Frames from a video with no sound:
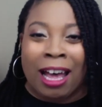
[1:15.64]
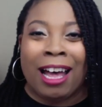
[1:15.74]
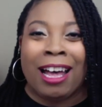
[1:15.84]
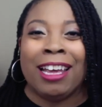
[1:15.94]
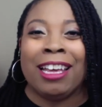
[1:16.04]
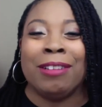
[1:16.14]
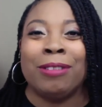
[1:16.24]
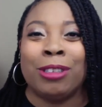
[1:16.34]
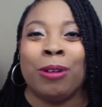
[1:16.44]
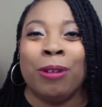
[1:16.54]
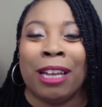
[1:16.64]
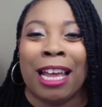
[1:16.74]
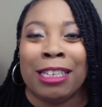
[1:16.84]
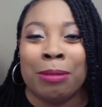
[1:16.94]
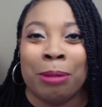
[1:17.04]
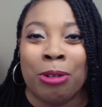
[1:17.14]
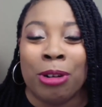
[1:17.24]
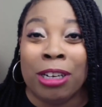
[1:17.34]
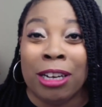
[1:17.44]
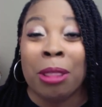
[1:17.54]
I am so glad to be
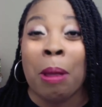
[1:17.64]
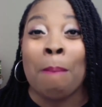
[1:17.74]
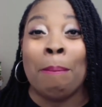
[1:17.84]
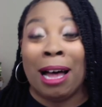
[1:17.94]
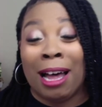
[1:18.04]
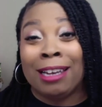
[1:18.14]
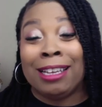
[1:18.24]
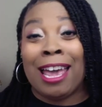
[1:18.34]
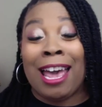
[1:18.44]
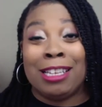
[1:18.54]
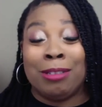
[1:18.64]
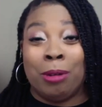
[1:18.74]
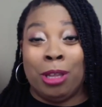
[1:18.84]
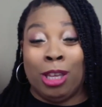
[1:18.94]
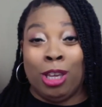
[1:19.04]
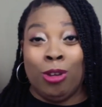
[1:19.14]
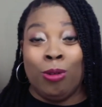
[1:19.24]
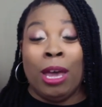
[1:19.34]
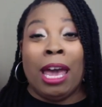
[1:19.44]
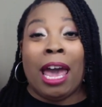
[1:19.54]
on another podcast with you.